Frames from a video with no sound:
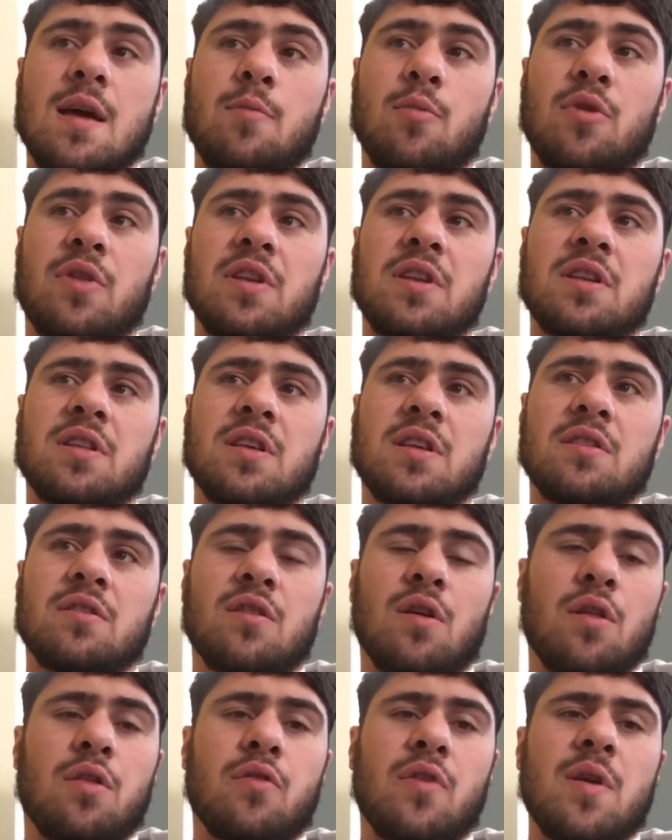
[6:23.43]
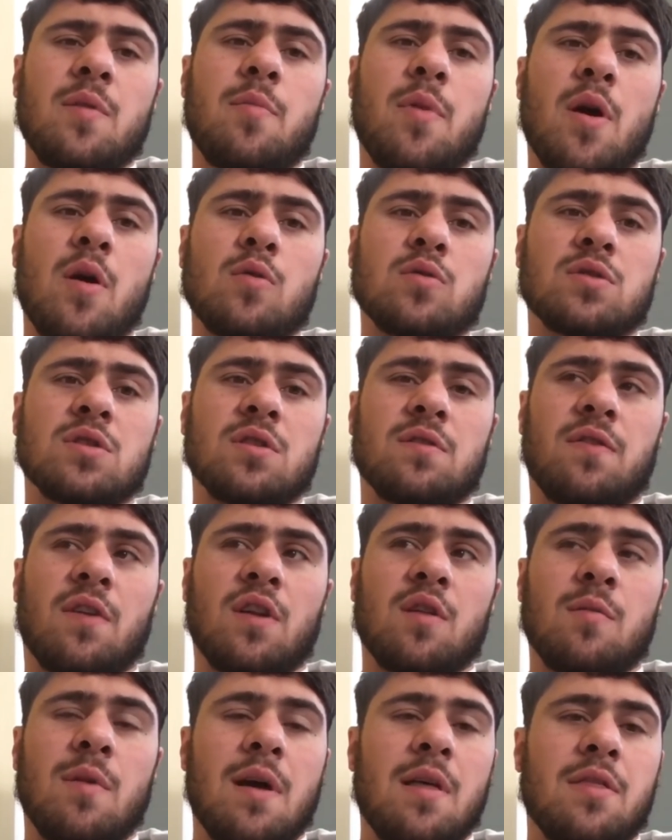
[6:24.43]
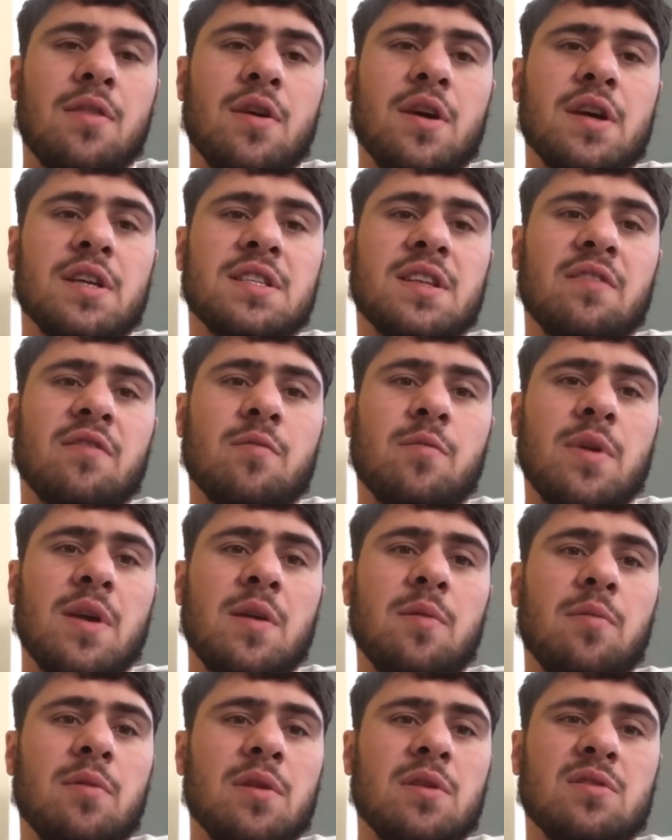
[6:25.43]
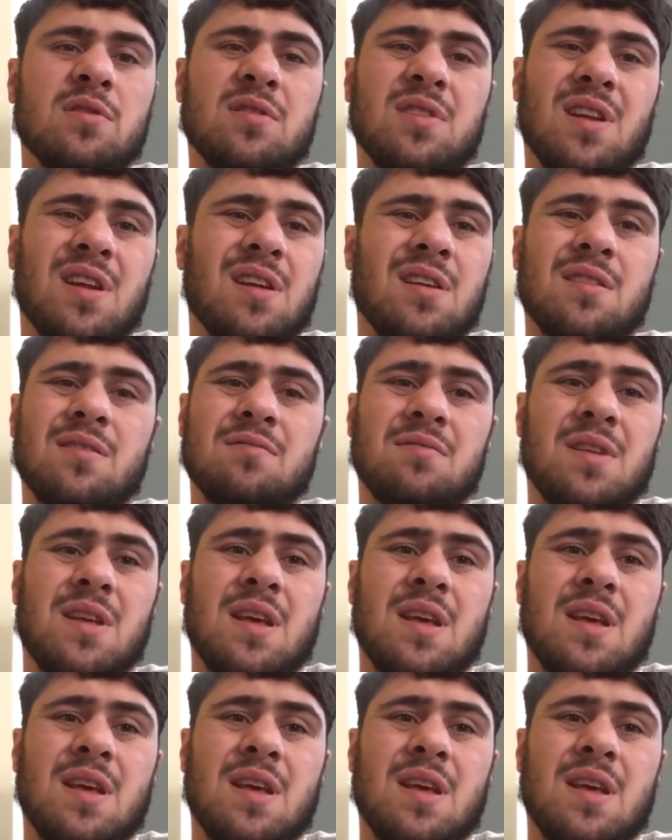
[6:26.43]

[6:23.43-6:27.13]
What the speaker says: But then you think they've got three posts and they're followed by 37 people and you're just like